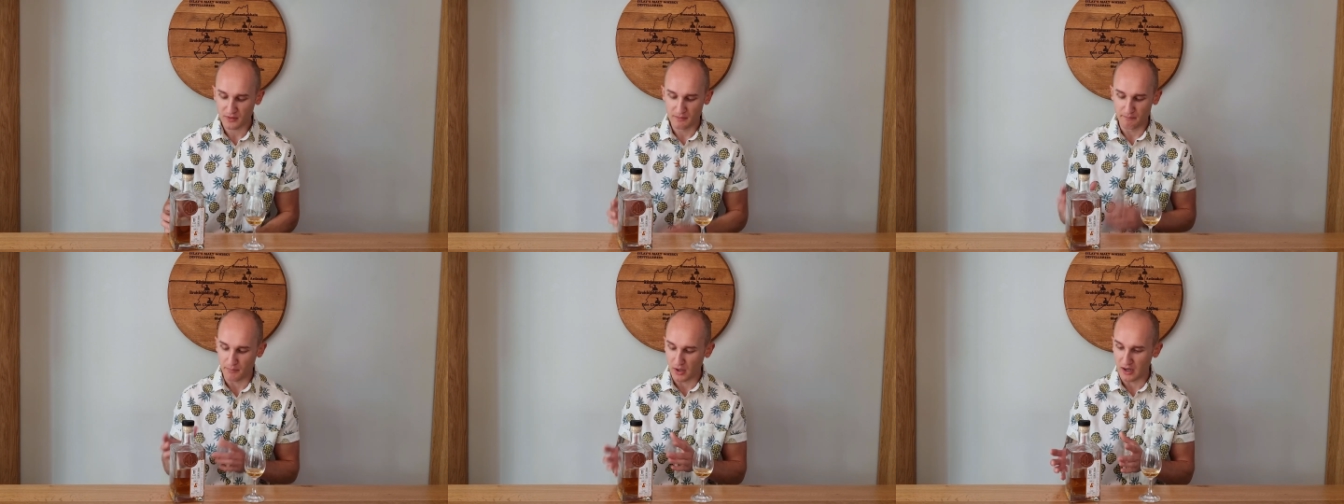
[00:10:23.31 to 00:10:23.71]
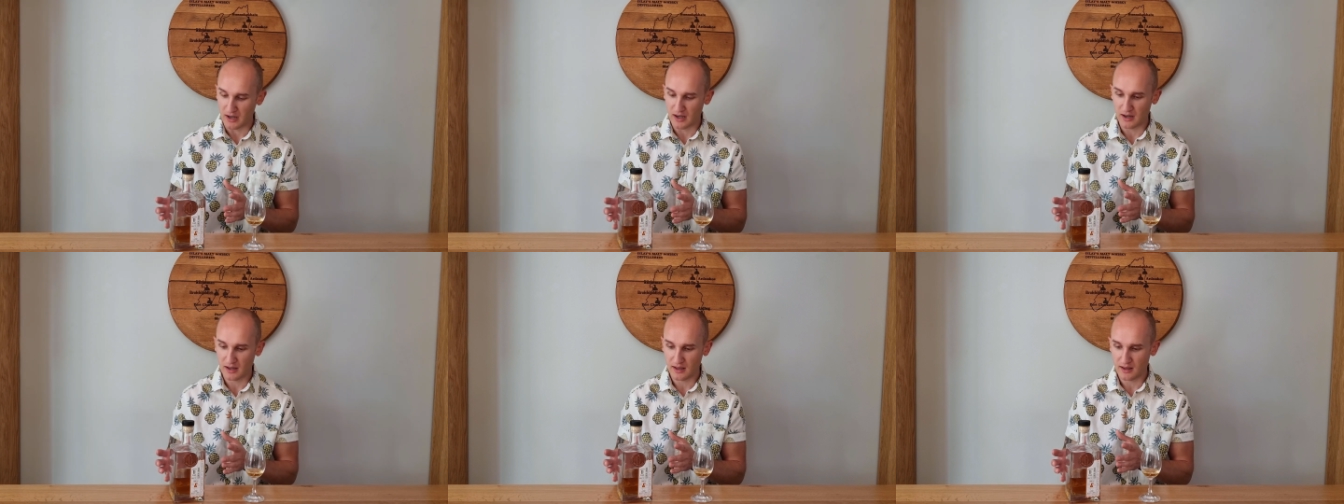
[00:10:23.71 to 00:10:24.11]
But
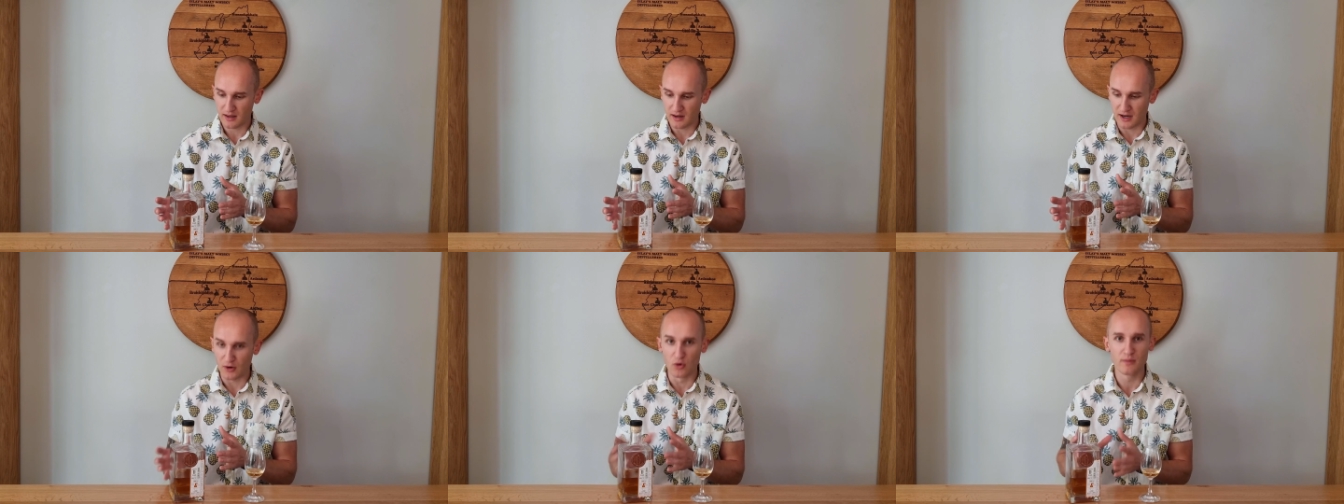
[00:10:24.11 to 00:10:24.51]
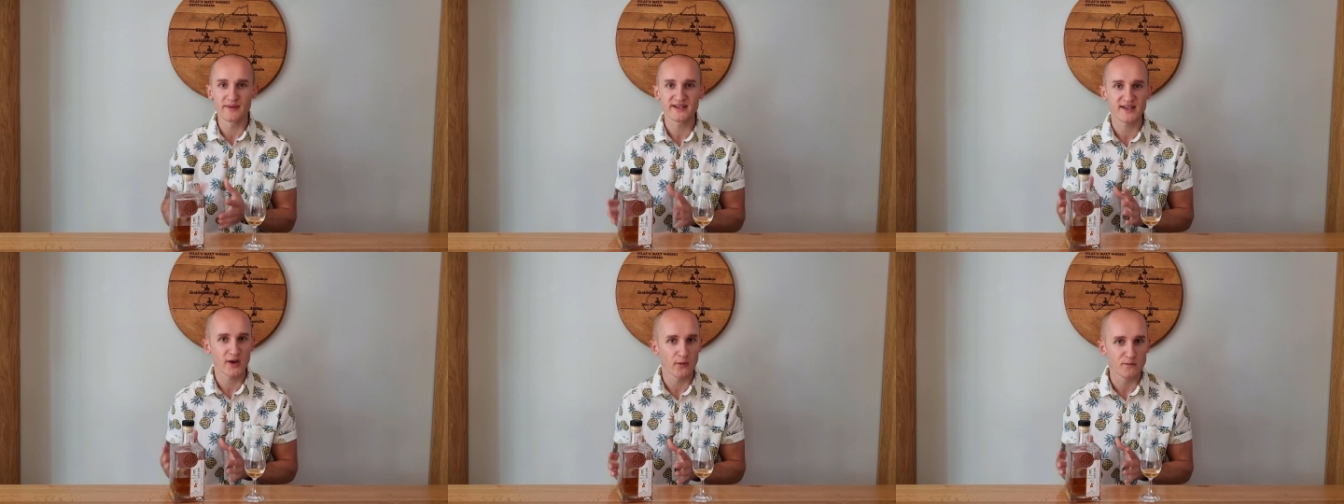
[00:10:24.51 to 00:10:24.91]
I hope this
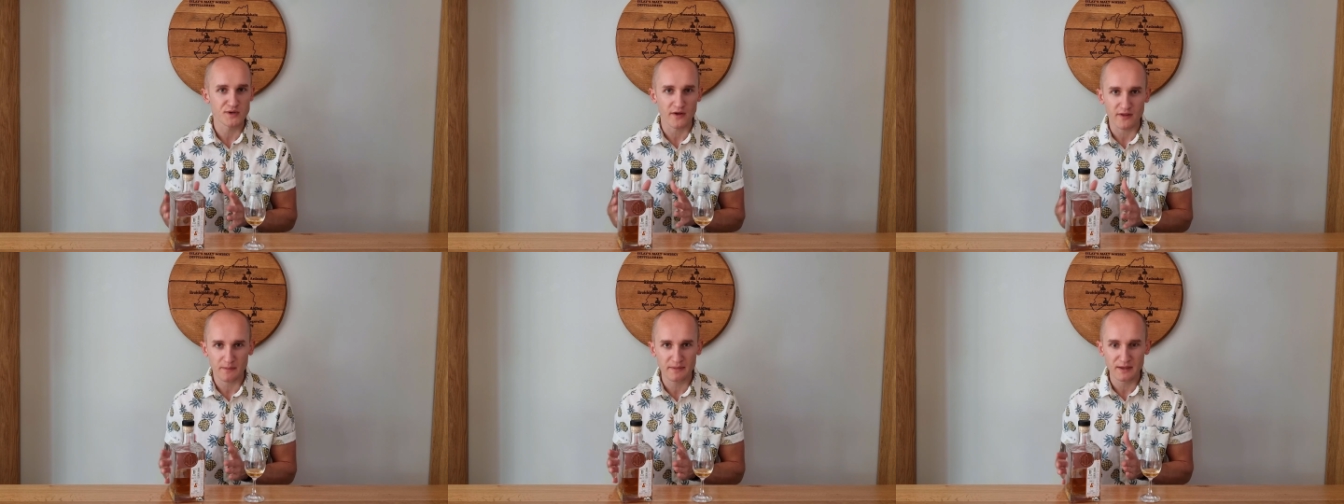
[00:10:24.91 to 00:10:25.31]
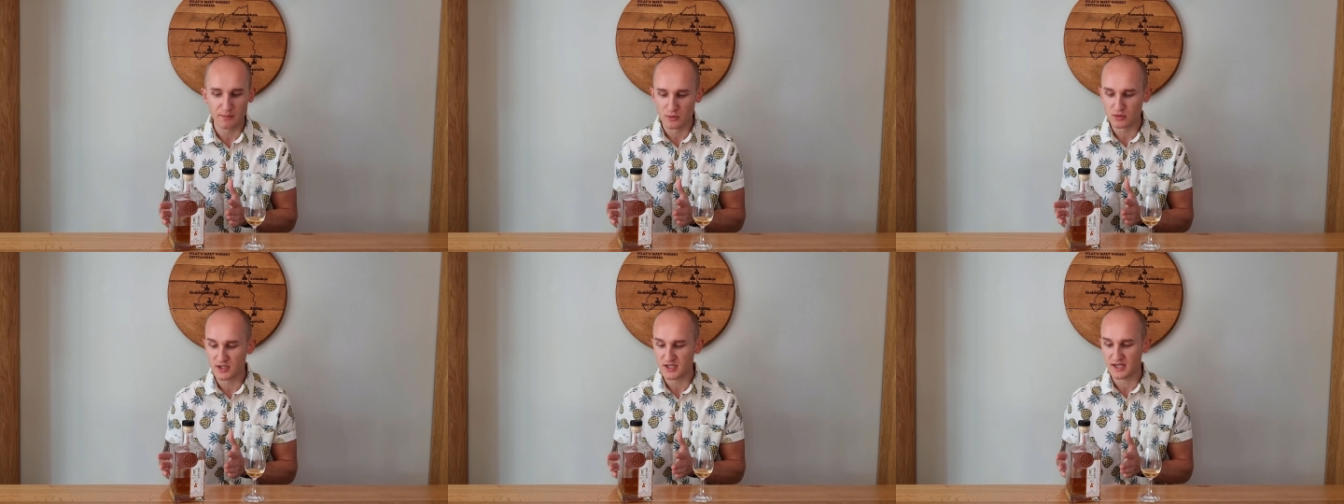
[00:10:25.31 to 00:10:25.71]
helps other people
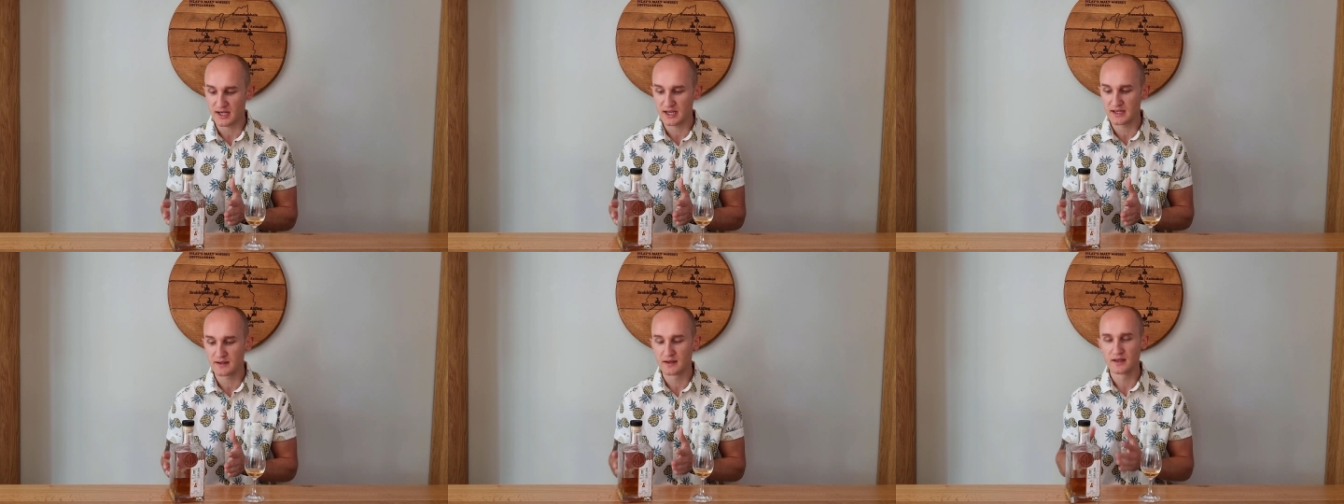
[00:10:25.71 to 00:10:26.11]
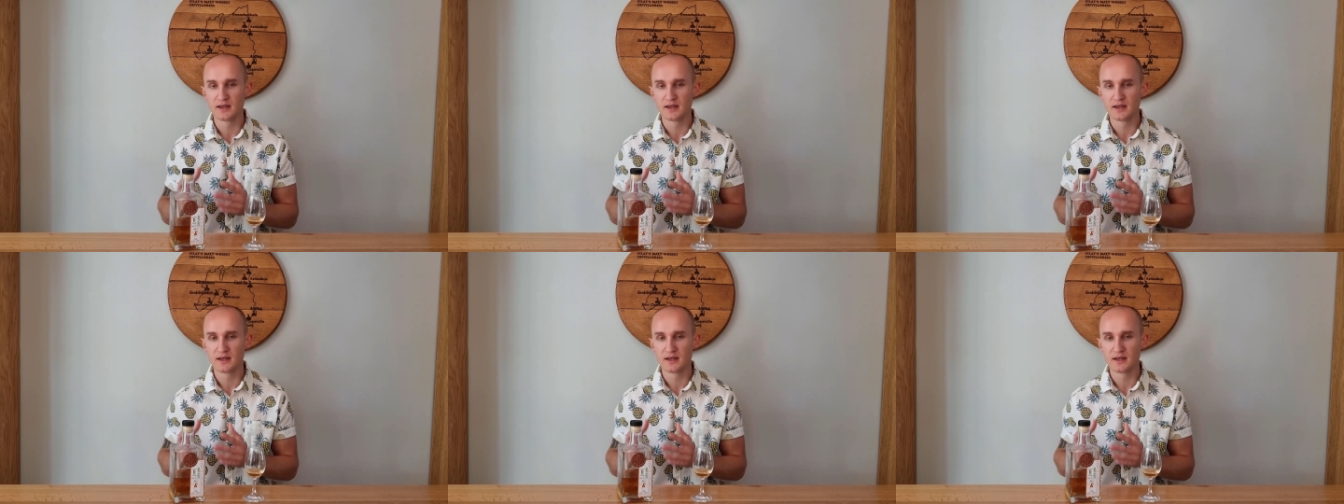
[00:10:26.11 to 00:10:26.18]
decide,